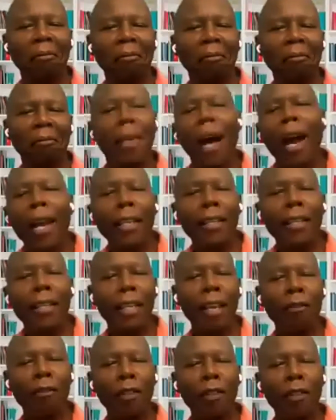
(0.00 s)

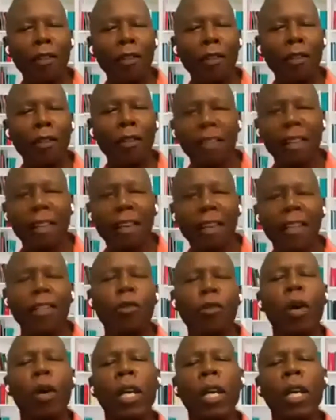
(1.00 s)
$97,
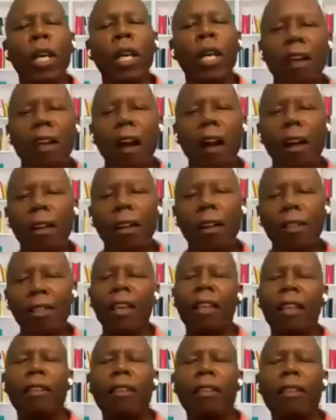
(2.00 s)

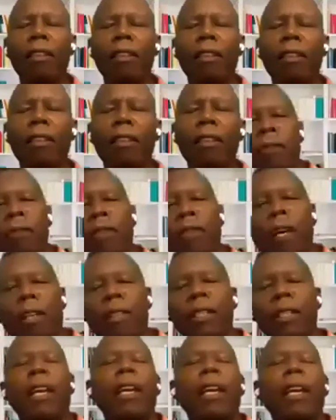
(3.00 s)
$27,
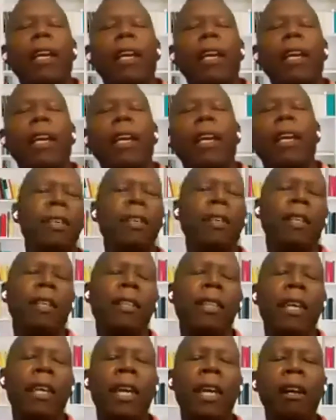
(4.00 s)
$35. And
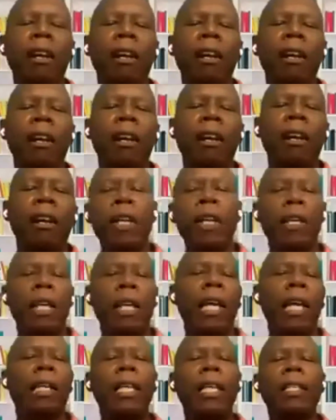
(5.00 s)
they're
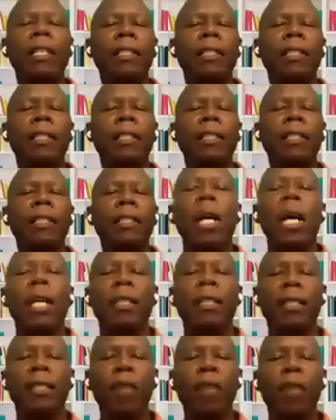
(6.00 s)
very, at least they will
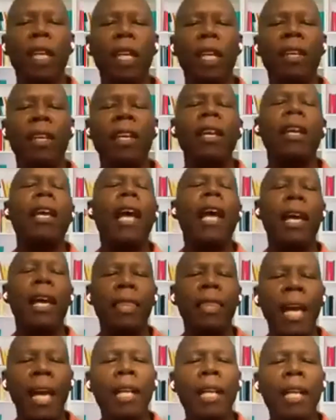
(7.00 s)
buy something.
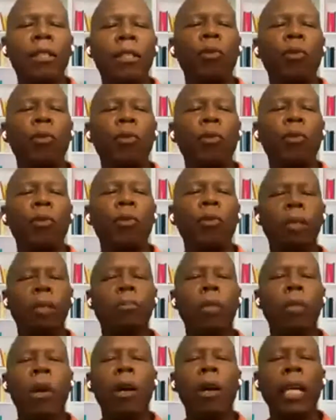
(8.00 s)
And that's where
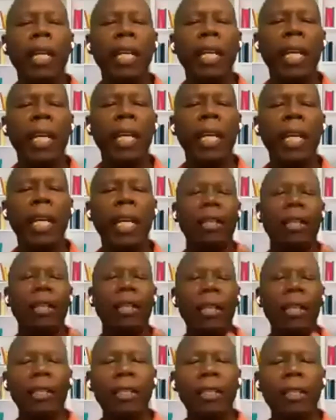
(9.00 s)
most marketing
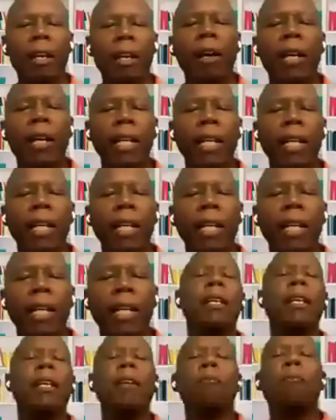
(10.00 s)
is targeted
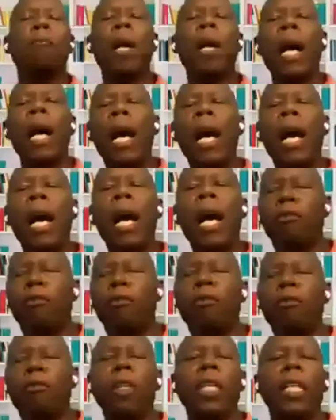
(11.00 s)
at. Buy
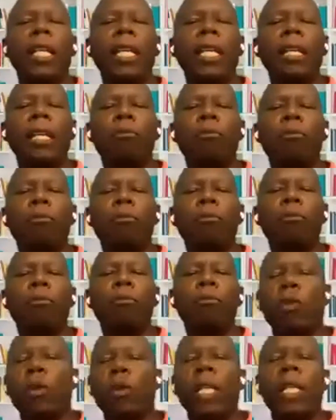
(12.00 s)
our free ebook
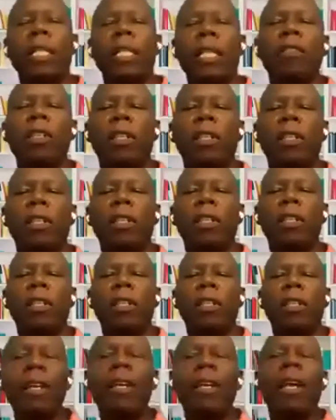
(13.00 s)
for
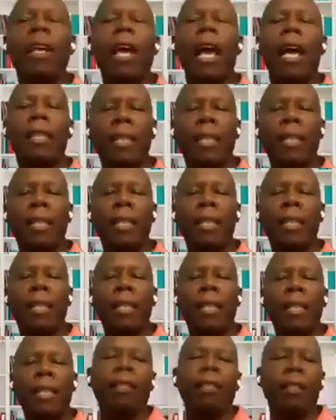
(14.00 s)
$27 and
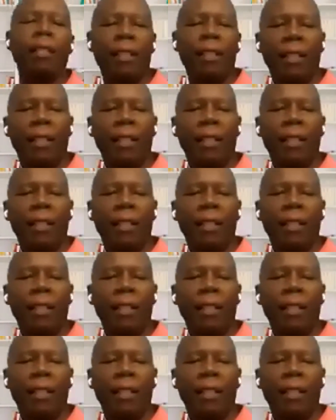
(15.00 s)
then